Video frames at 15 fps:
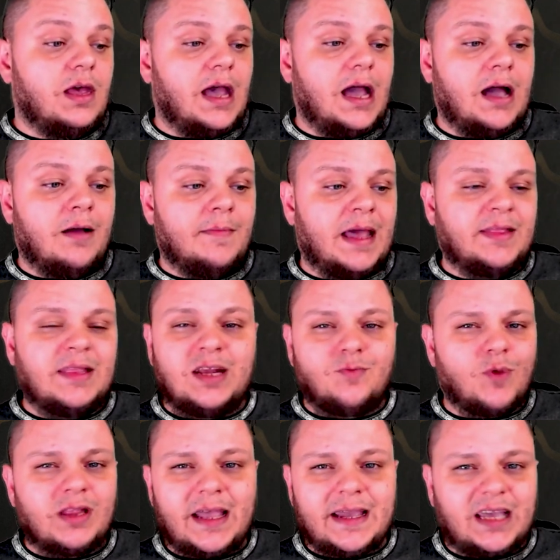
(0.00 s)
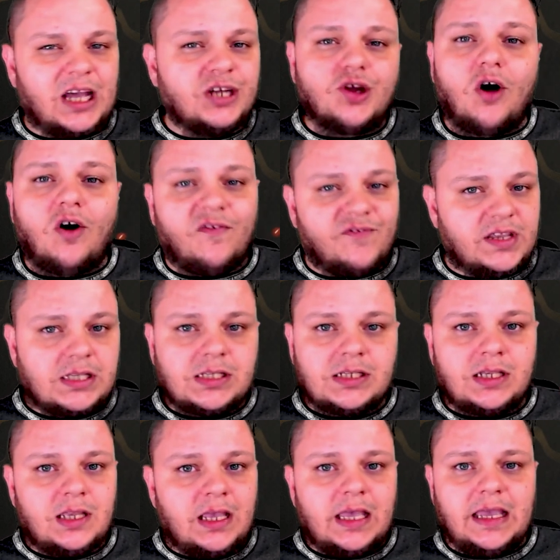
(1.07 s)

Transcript: And then run like Adolphus